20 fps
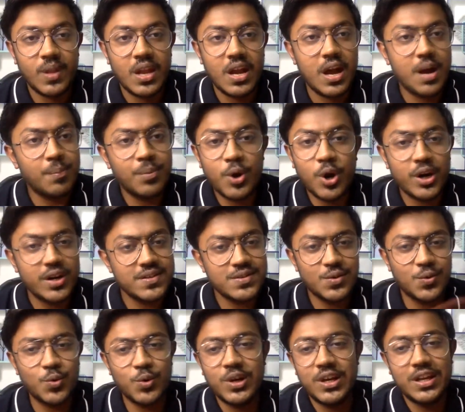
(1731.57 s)
Abroad is
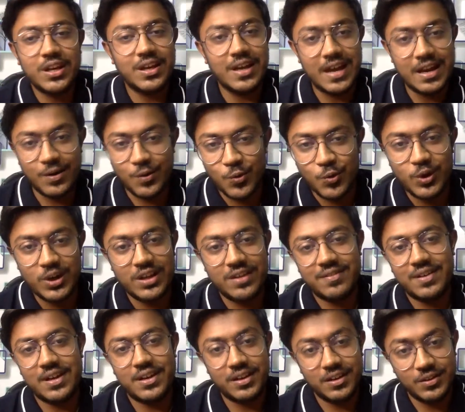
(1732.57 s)
only and only
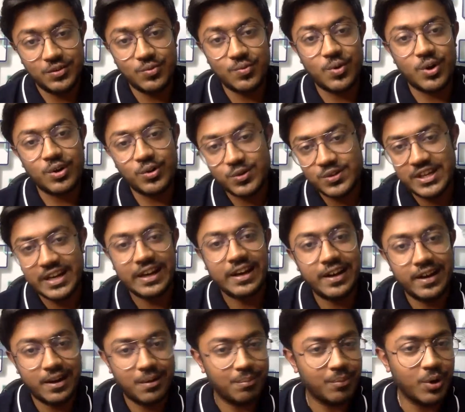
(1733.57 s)
when you want to settle
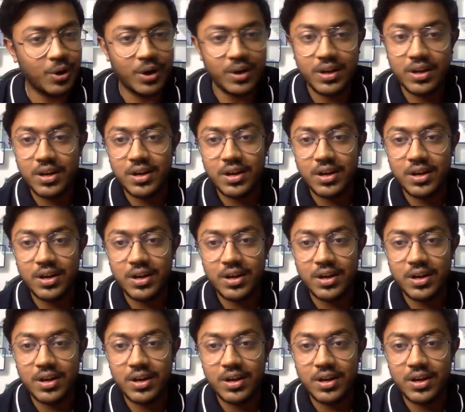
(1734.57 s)
in abroad.